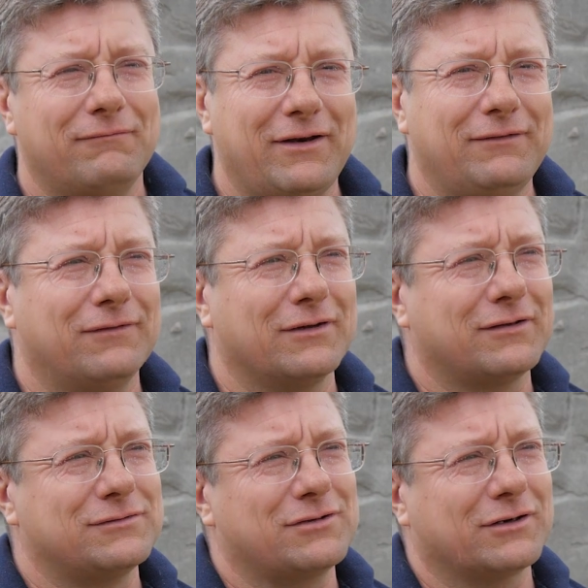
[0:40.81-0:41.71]
ready for the
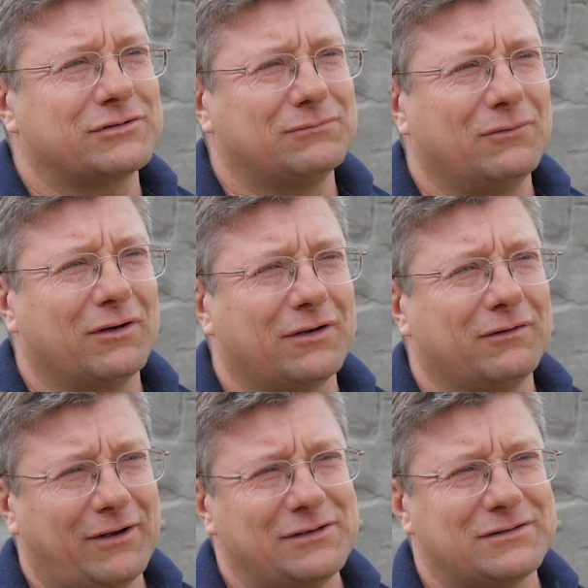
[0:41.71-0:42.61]
construction
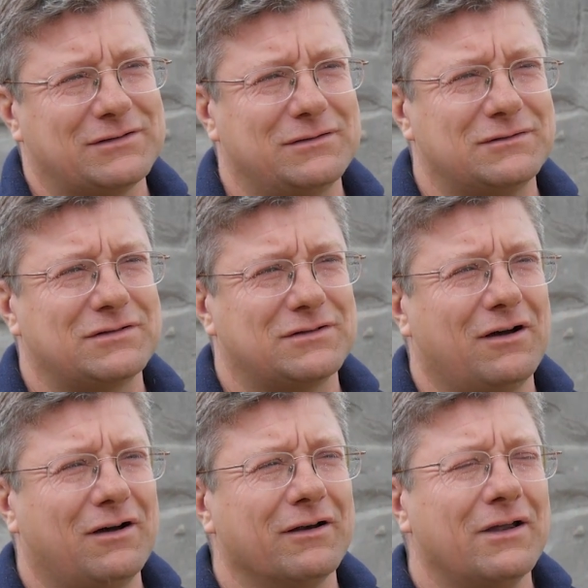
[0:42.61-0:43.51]
work of HS2 to
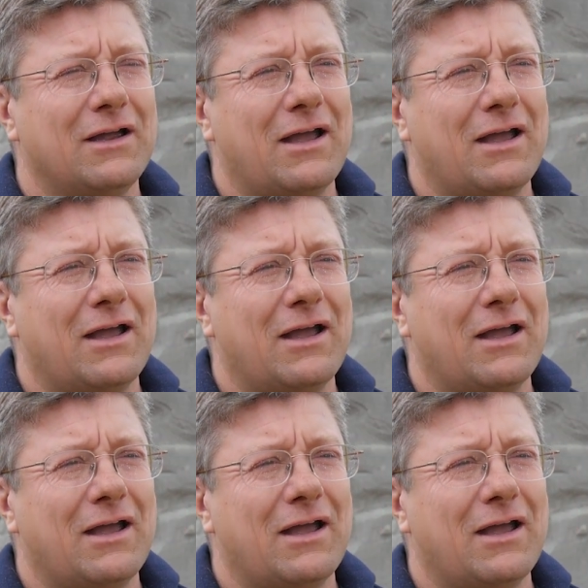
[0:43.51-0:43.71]
start.